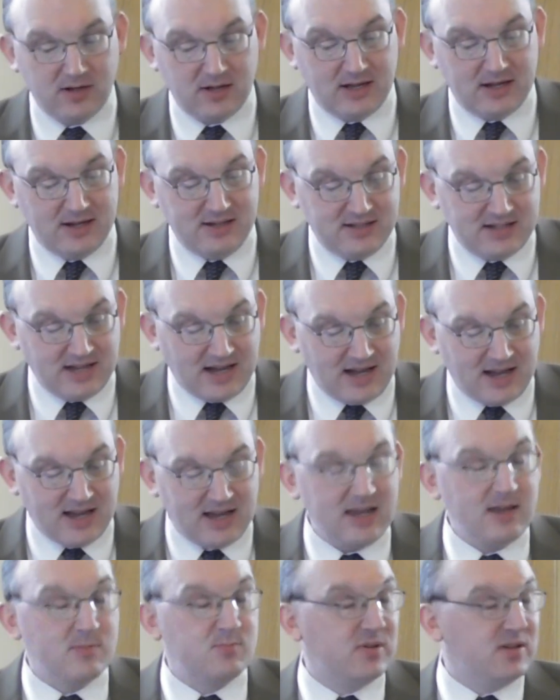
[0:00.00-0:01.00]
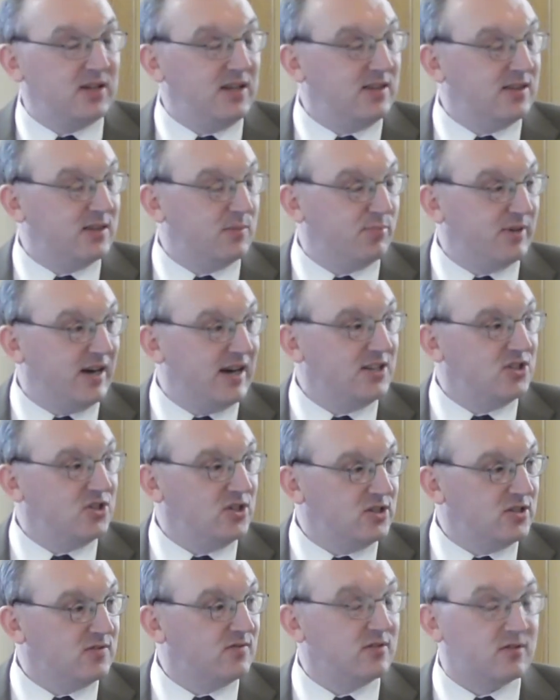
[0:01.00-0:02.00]
and die beneath the
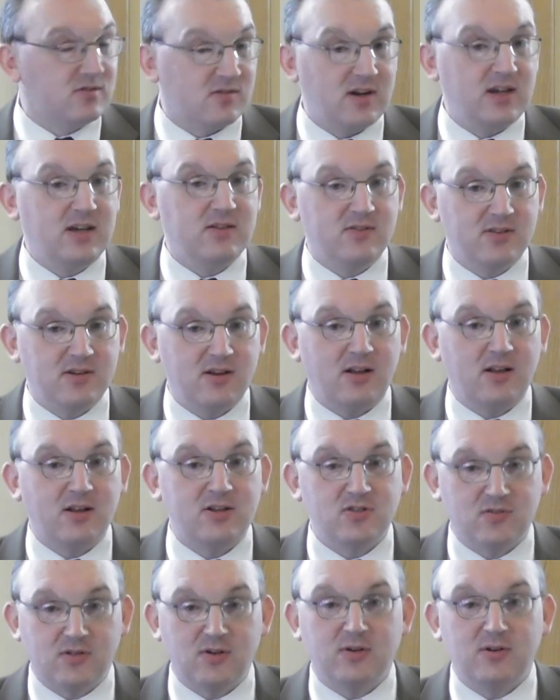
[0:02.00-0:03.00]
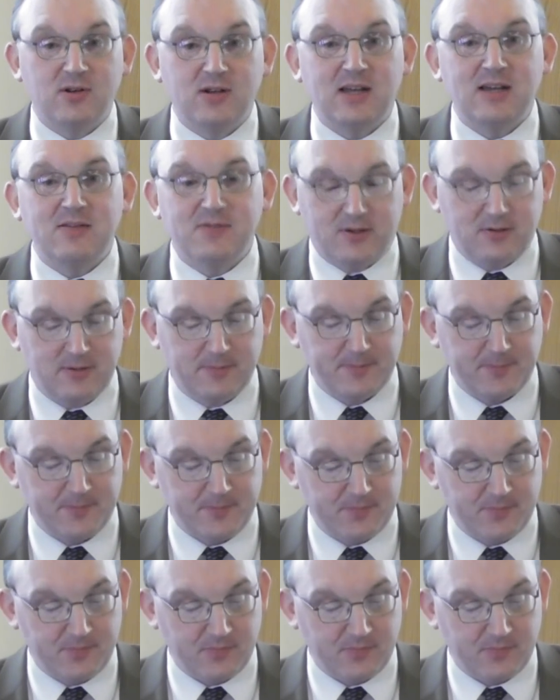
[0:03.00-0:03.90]
branches of the tree of the knowledge of good and evil.